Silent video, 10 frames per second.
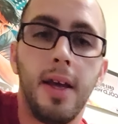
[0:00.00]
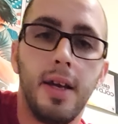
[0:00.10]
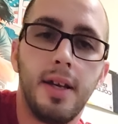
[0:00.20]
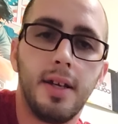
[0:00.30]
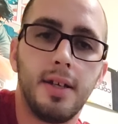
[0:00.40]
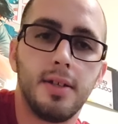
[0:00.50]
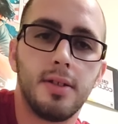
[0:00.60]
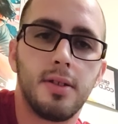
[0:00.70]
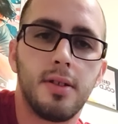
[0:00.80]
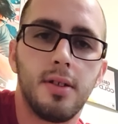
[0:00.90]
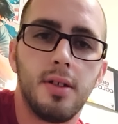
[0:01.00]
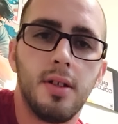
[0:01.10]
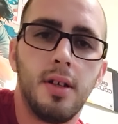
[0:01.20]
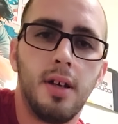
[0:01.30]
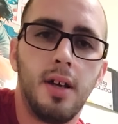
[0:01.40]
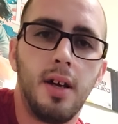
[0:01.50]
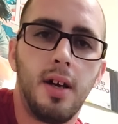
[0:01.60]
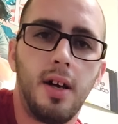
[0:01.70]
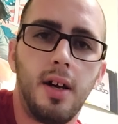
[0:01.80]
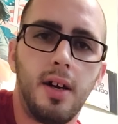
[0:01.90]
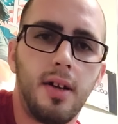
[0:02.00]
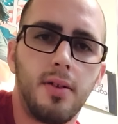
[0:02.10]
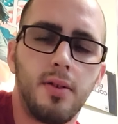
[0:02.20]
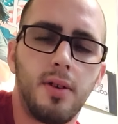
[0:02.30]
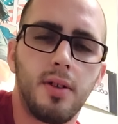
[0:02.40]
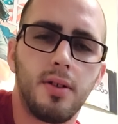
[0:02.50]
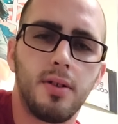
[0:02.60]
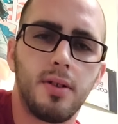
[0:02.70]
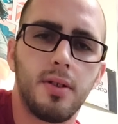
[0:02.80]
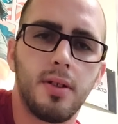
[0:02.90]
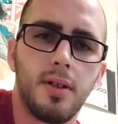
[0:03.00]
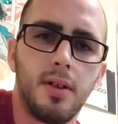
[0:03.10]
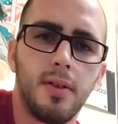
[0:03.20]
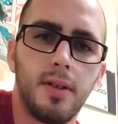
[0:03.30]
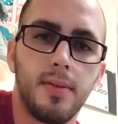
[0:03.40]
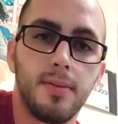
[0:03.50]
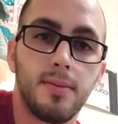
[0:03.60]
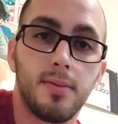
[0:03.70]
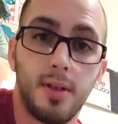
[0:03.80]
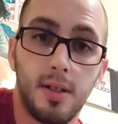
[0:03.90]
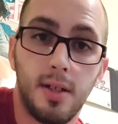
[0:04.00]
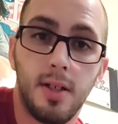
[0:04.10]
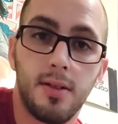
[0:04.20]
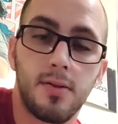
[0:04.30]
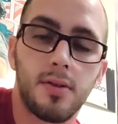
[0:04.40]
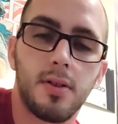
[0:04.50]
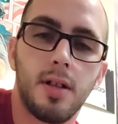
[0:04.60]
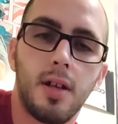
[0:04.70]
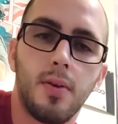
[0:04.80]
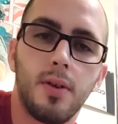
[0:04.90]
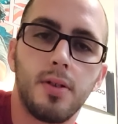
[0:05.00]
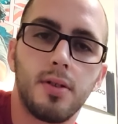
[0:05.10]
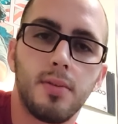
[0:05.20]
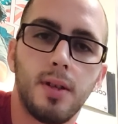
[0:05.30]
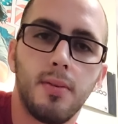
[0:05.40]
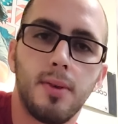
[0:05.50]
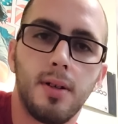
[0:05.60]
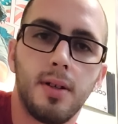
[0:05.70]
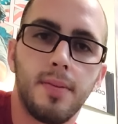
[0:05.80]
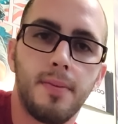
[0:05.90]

And I don't know, I learned early on that, again, there's a lot of ways to make money,